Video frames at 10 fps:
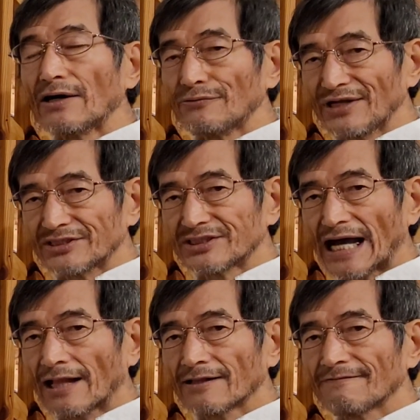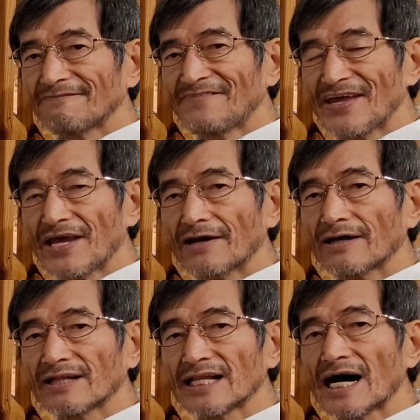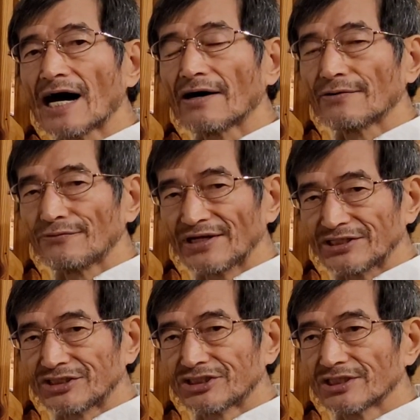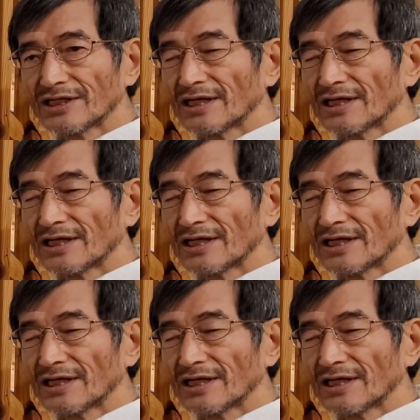ridge, alveolar ridge.